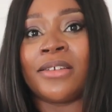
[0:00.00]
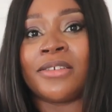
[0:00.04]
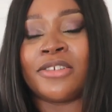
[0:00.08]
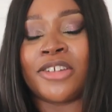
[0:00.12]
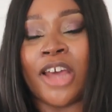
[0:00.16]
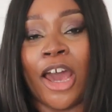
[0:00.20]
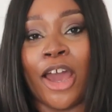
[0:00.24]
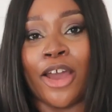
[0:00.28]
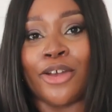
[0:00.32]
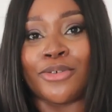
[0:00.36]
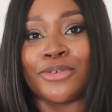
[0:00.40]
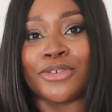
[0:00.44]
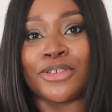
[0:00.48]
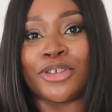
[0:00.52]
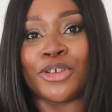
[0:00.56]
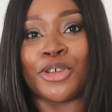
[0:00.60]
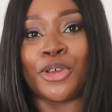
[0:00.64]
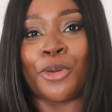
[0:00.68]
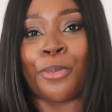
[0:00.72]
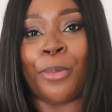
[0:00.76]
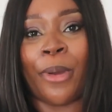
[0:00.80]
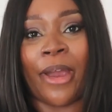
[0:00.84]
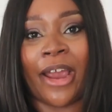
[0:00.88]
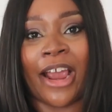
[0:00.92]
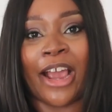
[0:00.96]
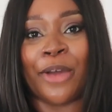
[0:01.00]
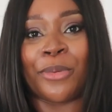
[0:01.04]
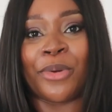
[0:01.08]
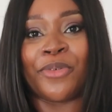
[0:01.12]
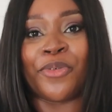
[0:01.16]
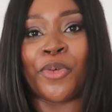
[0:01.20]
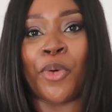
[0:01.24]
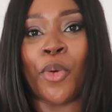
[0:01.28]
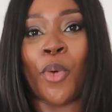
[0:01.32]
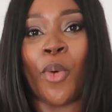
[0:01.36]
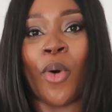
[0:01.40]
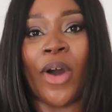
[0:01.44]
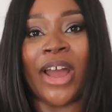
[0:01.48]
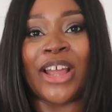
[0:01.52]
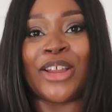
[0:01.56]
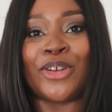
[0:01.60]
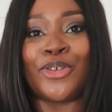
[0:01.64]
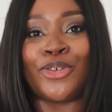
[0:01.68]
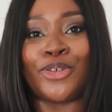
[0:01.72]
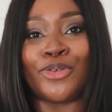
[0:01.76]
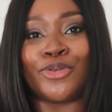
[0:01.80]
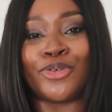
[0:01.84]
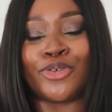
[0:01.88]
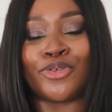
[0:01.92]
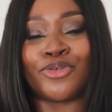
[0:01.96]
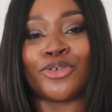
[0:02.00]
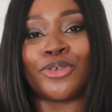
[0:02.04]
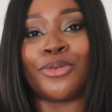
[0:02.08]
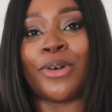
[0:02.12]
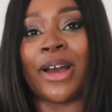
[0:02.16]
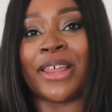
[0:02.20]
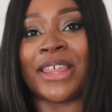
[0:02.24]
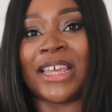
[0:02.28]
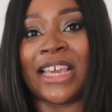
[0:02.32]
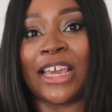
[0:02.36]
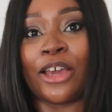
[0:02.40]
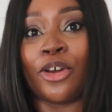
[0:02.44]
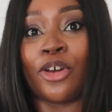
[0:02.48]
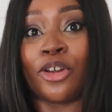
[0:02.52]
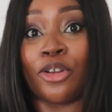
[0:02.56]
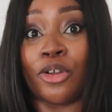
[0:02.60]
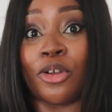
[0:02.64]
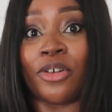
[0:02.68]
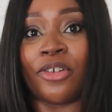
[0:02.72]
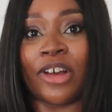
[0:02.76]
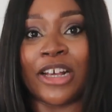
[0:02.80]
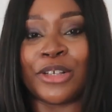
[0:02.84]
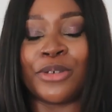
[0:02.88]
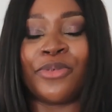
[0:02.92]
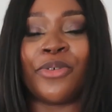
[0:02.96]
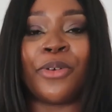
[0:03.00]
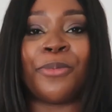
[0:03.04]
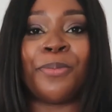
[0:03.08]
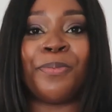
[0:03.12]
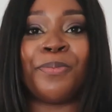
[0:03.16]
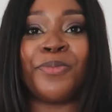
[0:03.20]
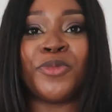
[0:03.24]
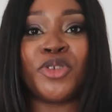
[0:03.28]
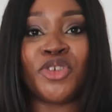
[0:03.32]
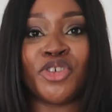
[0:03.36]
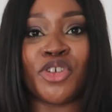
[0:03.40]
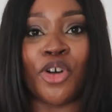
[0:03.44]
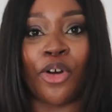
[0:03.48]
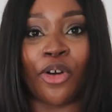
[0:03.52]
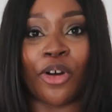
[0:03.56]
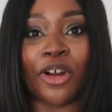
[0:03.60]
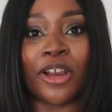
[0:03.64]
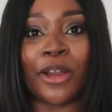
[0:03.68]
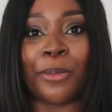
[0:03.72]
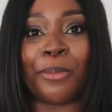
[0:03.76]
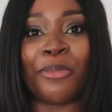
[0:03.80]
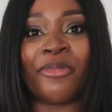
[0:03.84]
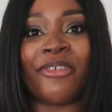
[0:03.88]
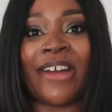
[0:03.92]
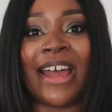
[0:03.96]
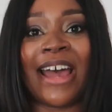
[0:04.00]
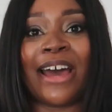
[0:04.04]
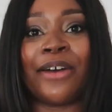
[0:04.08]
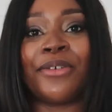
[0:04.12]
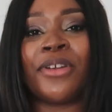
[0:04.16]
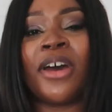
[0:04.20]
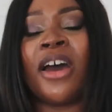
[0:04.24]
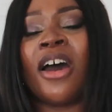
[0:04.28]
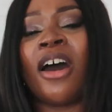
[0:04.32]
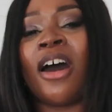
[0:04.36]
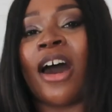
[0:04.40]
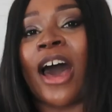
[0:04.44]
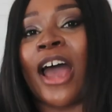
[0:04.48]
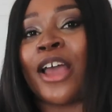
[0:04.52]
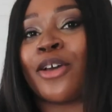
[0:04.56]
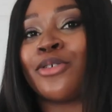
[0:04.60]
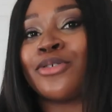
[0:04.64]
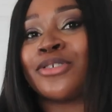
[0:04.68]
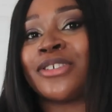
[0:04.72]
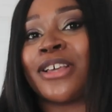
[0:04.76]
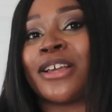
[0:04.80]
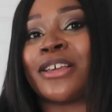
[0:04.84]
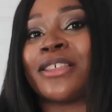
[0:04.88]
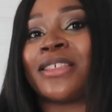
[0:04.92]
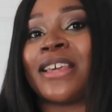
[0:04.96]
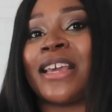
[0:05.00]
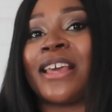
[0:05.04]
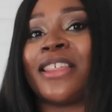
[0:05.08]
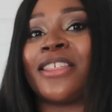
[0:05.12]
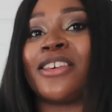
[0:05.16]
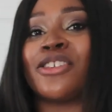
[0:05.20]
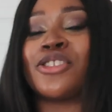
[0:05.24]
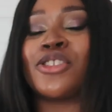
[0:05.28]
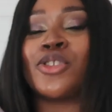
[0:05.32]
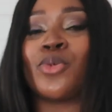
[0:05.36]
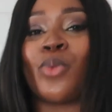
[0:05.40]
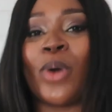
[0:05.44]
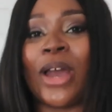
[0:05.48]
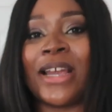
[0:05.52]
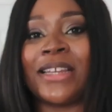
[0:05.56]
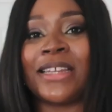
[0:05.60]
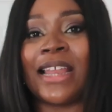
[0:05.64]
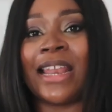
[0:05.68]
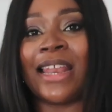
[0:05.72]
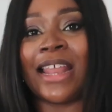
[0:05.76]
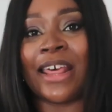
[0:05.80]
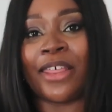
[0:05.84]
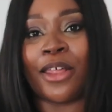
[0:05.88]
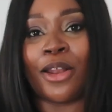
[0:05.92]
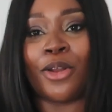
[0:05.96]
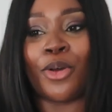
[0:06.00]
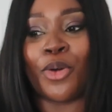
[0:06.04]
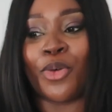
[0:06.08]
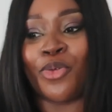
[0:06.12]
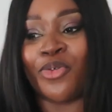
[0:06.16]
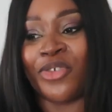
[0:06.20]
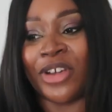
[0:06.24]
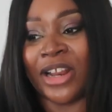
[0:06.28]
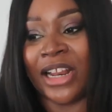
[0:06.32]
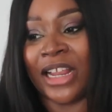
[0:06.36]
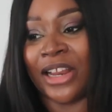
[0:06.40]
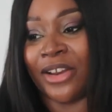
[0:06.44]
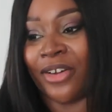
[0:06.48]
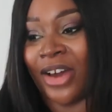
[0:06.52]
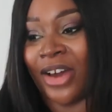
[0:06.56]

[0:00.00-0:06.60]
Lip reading: tones that you pair it with quite neutral. I think it could look nice with a chocolate brown. I also think that suede and leather look really